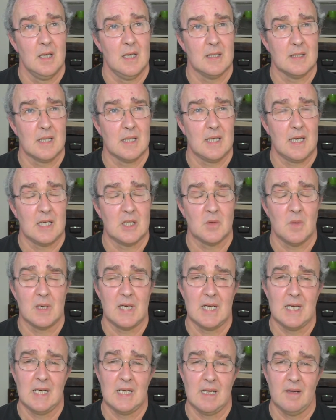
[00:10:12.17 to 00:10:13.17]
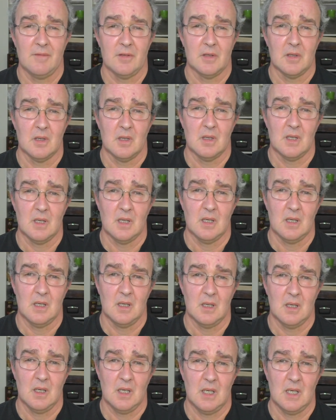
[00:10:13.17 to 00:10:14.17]
it's a late twenty eleven,
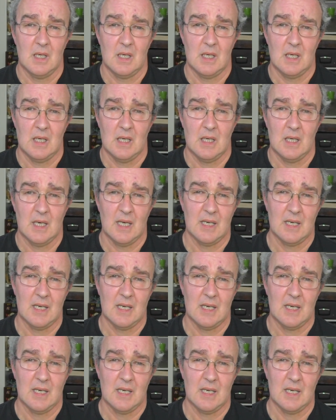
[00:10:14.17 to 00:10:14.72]
uh,